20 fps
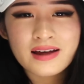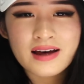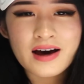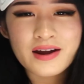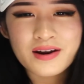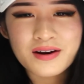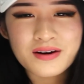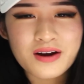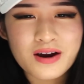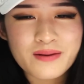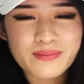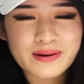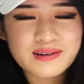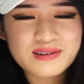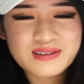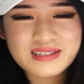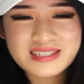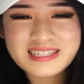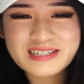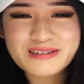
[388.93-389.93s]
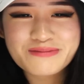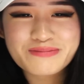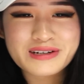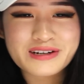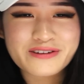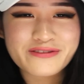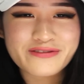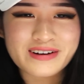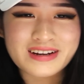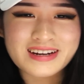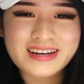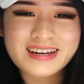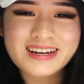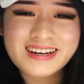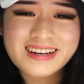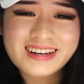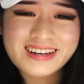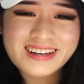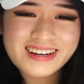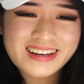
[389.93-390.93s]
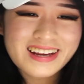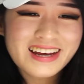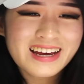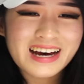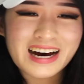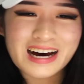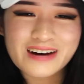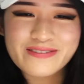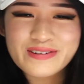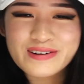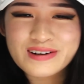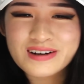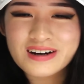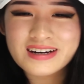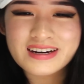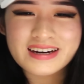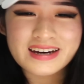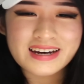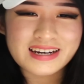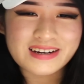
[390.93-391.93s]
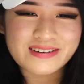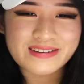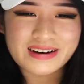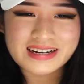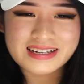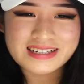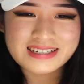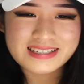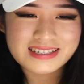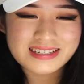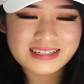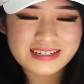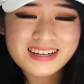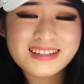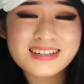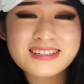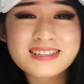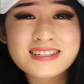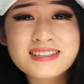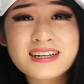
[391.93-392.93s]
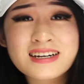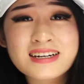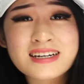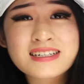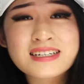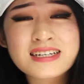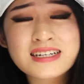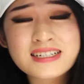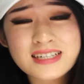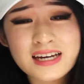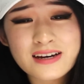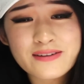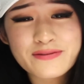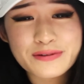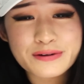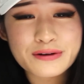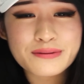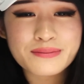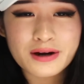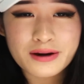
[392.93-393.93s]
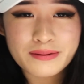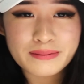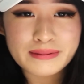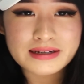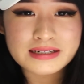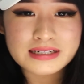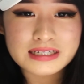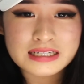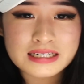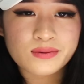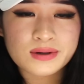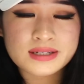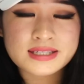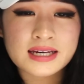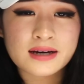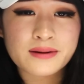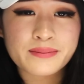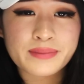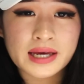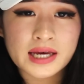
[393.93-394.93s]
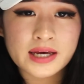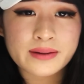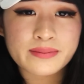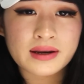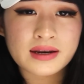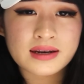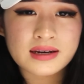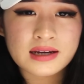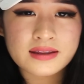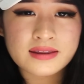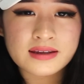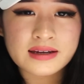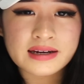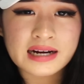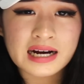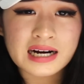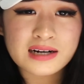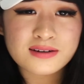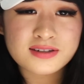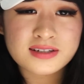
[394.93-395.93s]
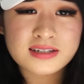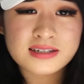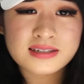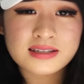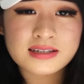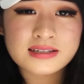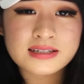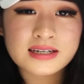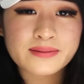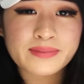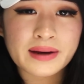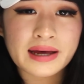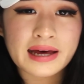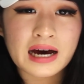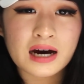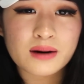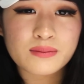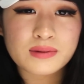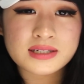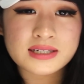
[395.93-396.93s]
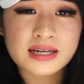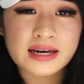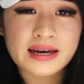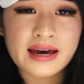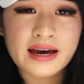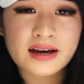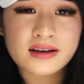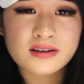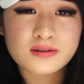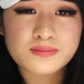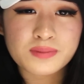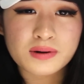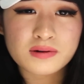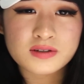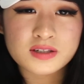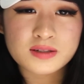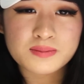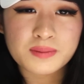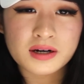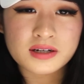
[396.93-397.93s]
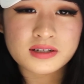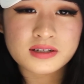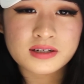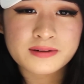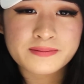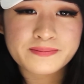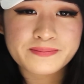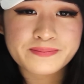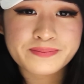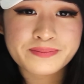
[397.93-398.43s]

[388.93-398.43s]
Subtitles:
I don't know, but it was still pretty funny. I forgot it anyways. This is like a deja vu moment. What's up, babe? Nothing. I was just thinking about how much I hate your bald spot.